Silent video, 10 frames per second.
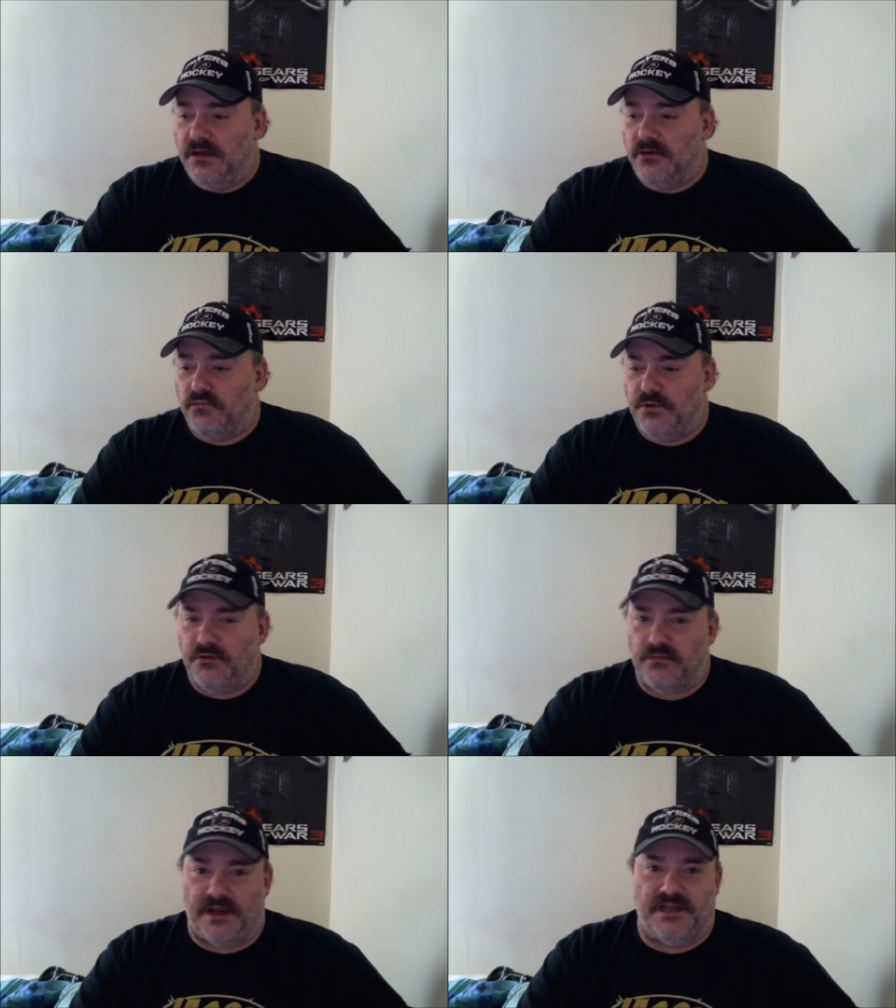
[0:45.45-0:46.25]

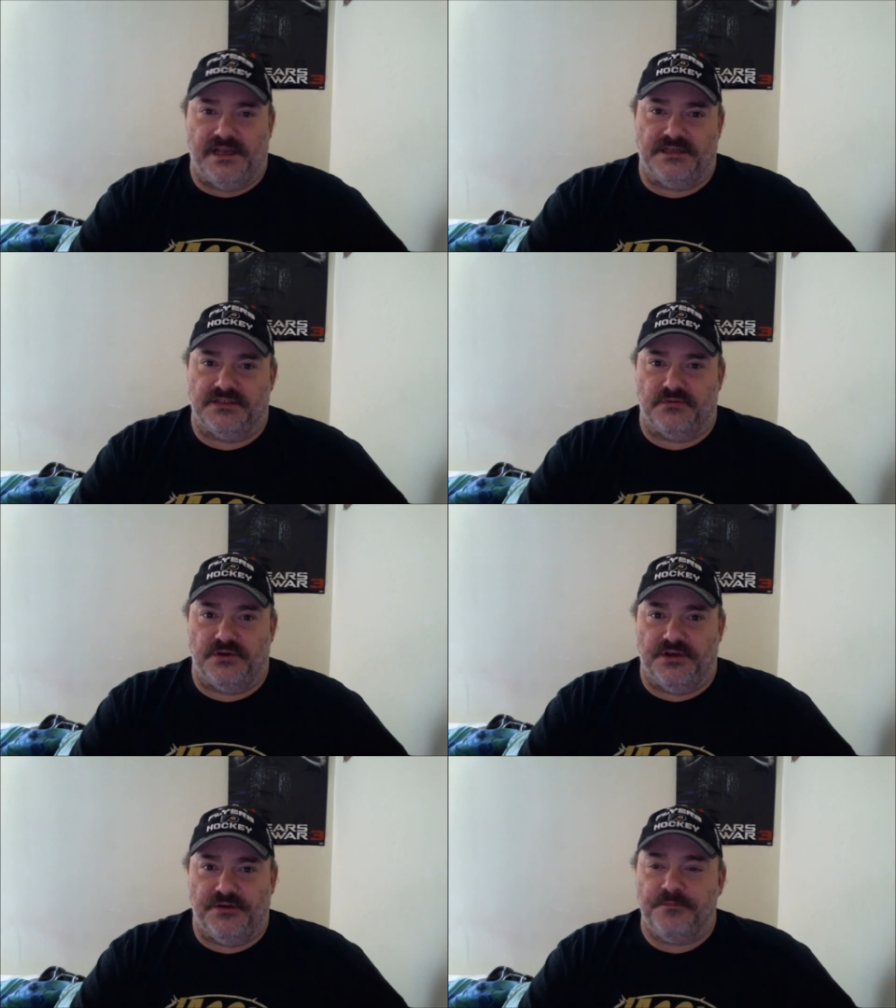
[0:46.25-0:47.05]
Real recognizes
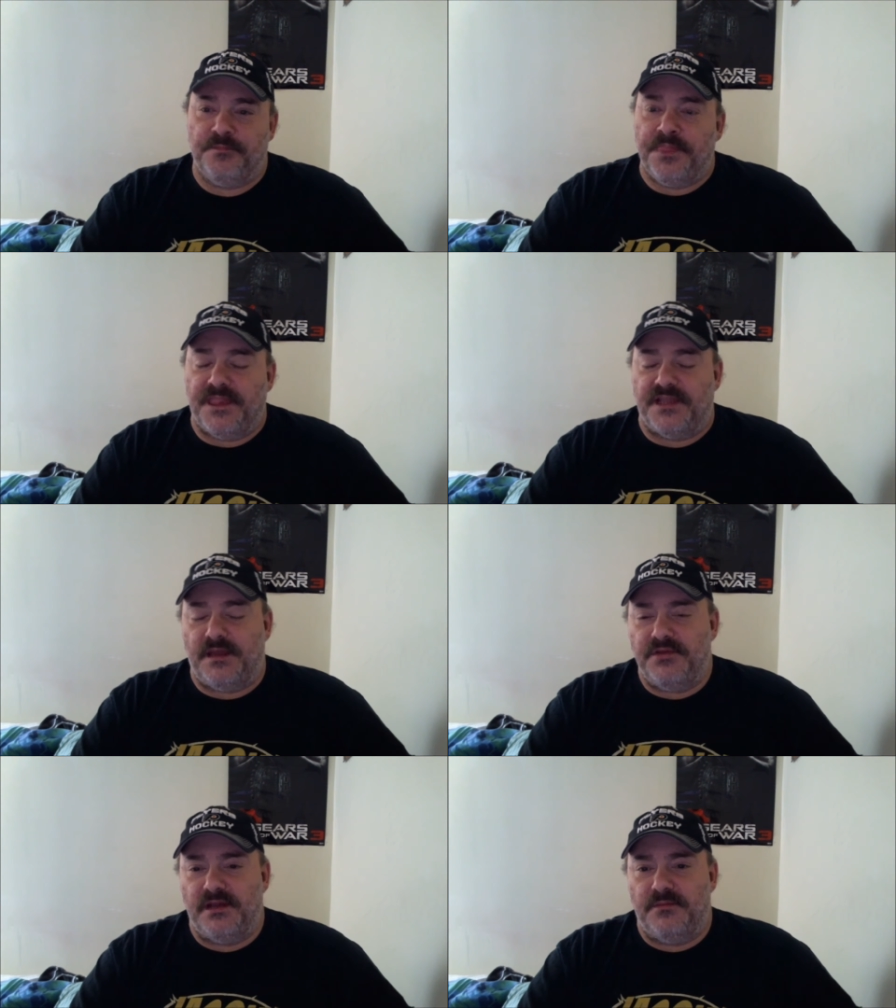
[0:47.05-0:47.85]
real here. The
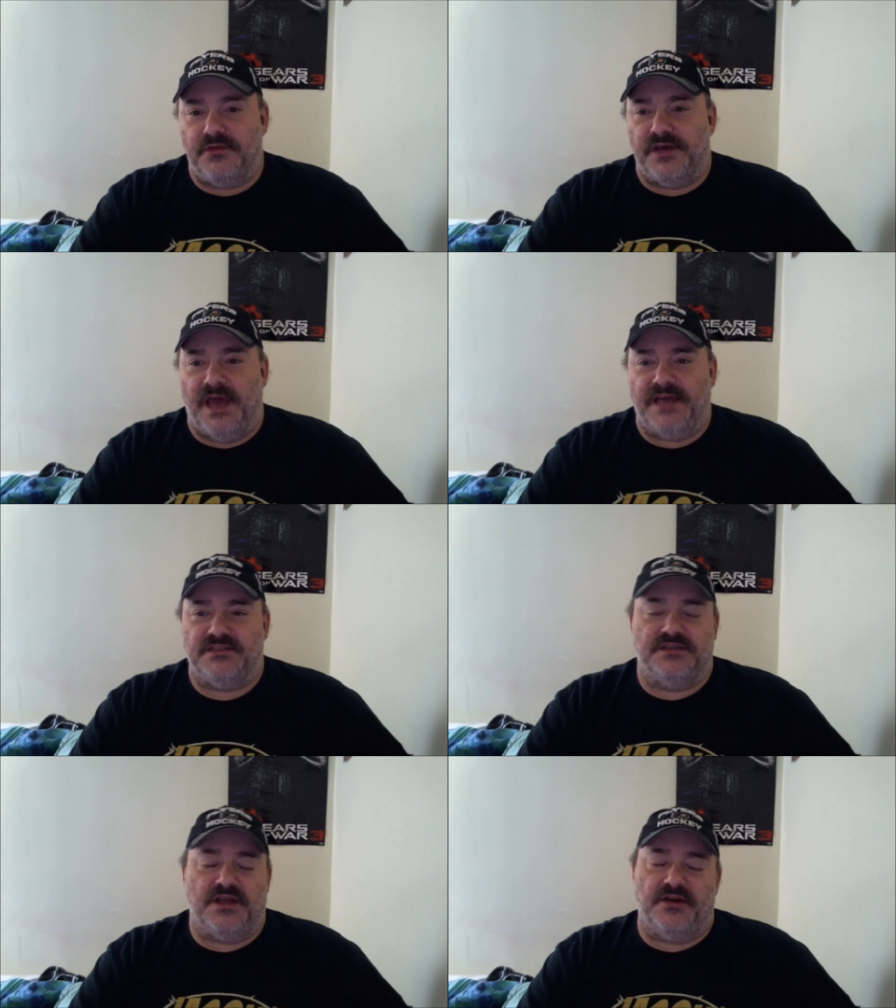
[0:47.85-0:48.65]
WWE
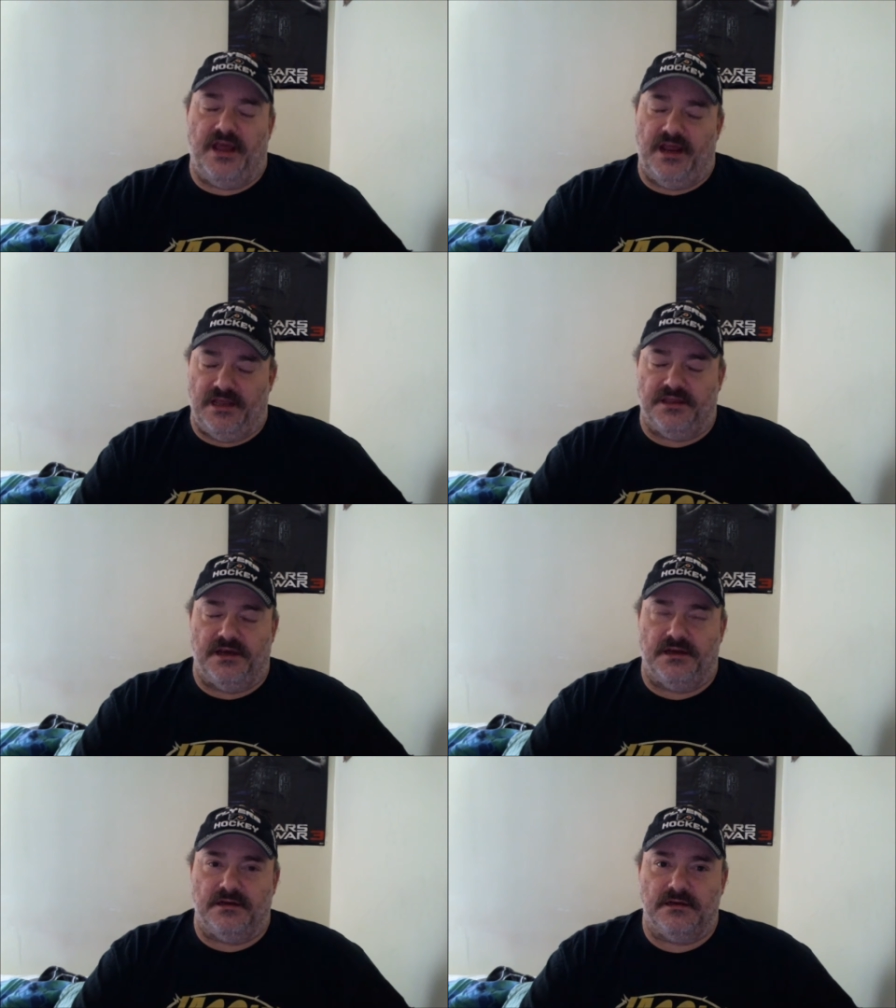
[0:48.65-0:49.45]
hasn't done
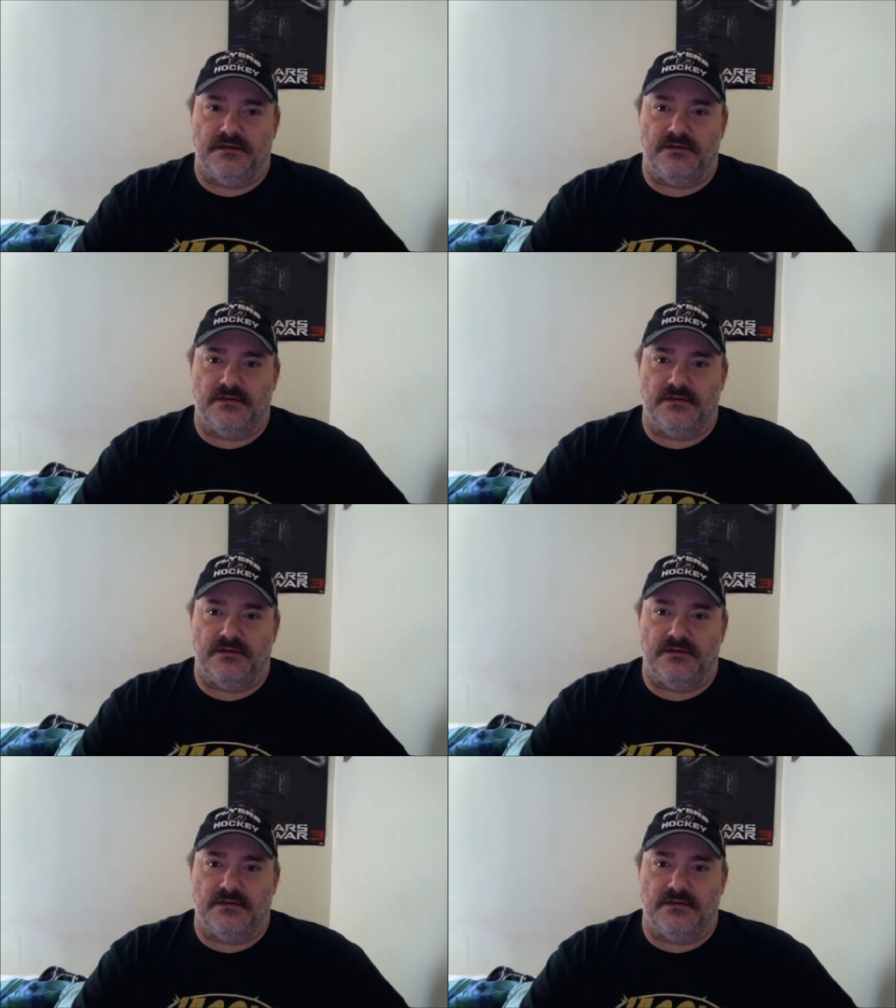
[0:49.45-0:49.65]
anything